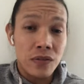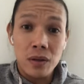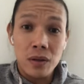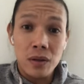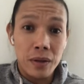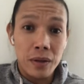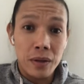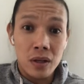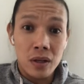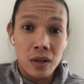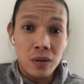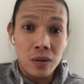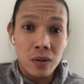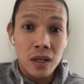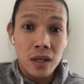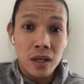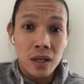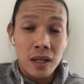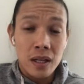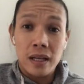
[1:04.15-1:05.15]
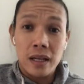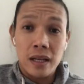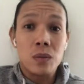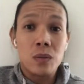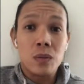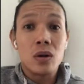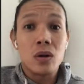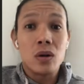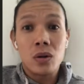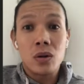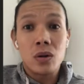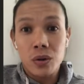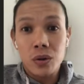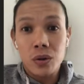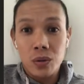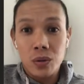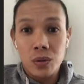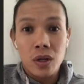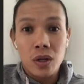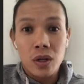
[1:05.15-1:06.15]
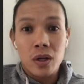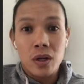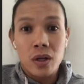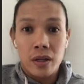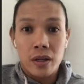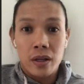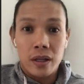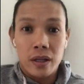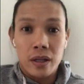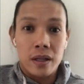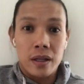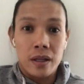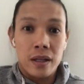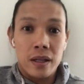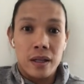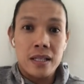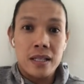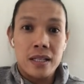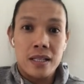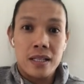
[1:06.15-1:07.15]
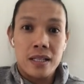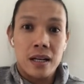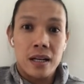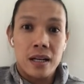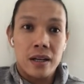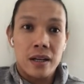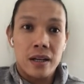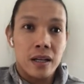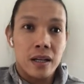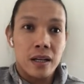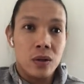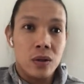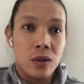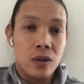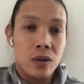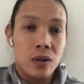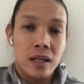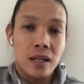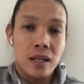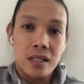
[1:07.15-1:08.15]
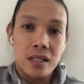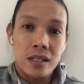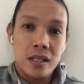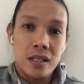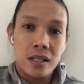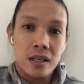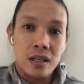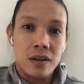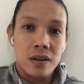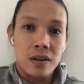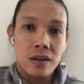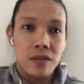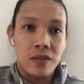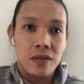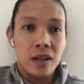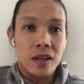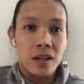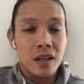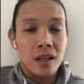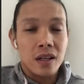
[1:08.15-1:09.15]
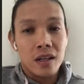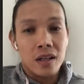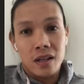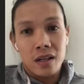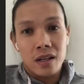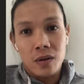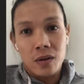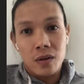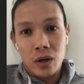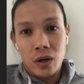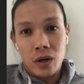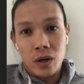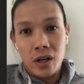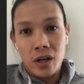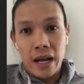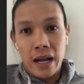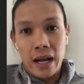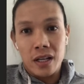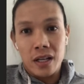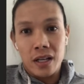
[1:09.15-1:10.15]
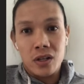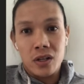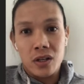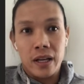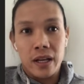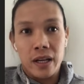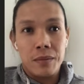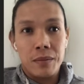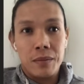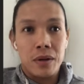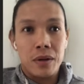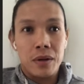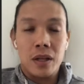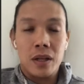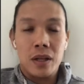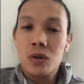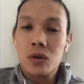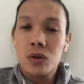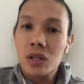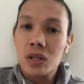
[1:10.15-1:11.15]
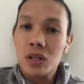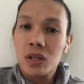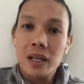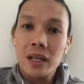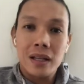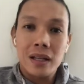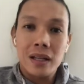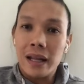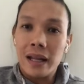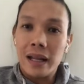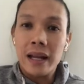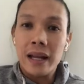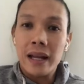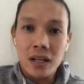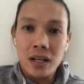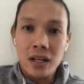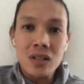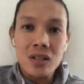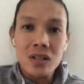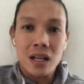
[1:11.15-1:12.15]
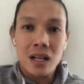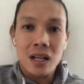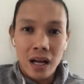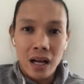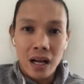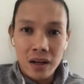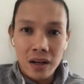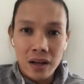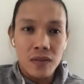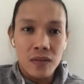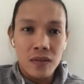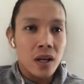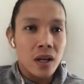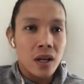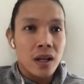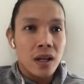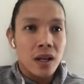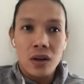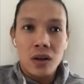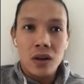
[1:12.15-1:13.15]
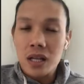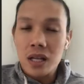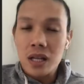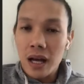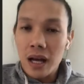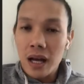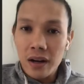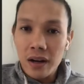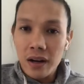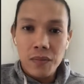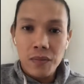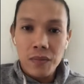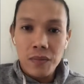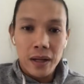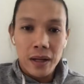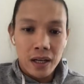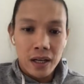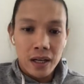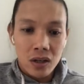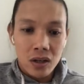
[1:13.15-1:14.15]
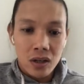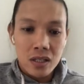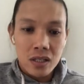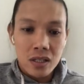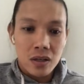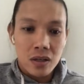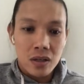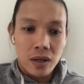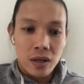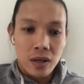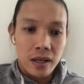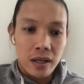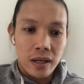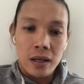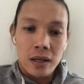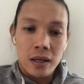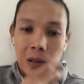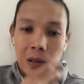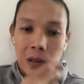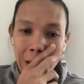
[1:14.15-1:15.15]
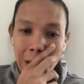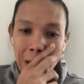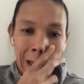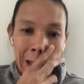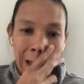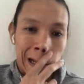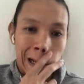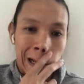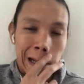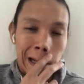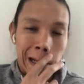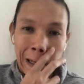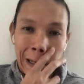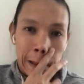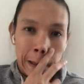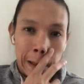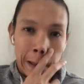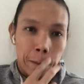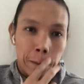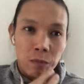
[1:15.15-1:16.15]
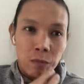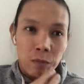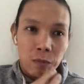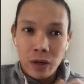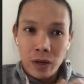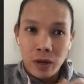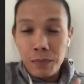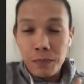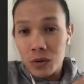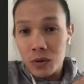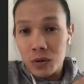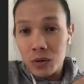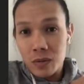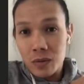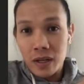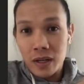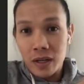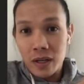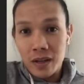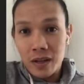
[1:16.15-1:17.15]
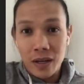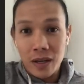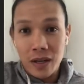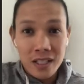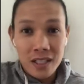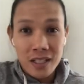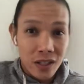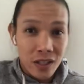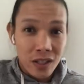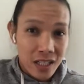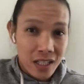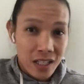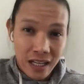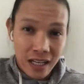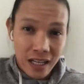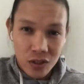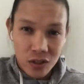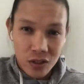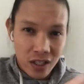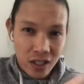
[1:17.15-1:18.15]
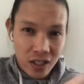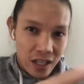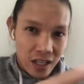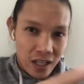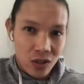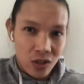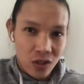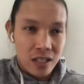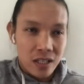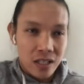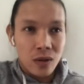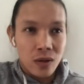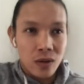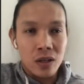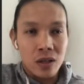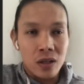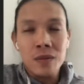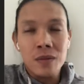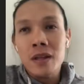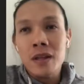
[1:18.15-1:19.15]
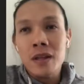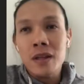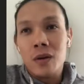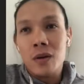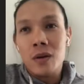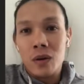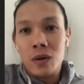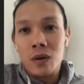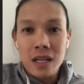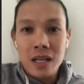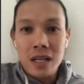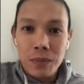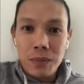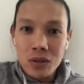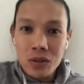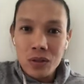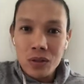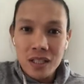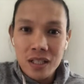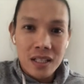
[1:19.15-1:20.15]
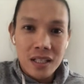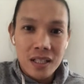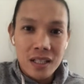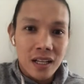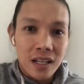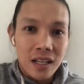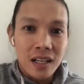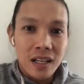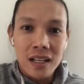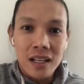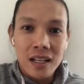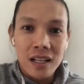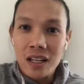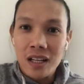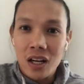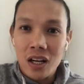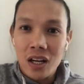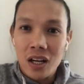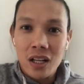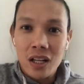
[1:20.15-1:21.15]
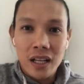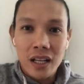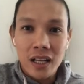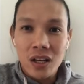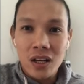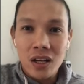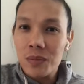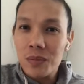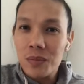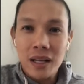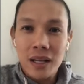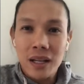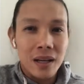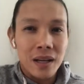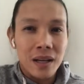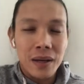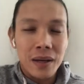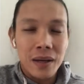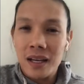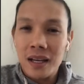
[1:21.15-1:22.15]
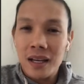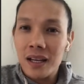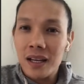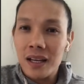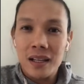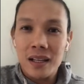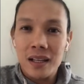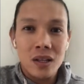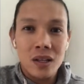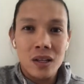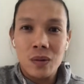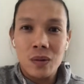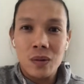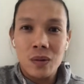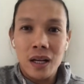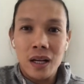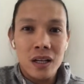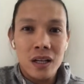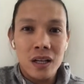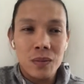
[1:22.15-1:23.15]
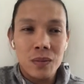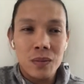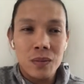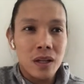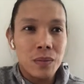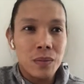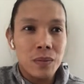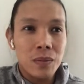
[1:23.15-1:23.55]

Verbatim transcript: Filipino. Then we'll go through the necessary due diligence of where you're at in your game. But usually that hinders a lot of, there's a lot of players right now. And when I post, when I screenshotted you guys a while ago. Once I post this and all that, they're going to be like, man, you know what? I could have been in the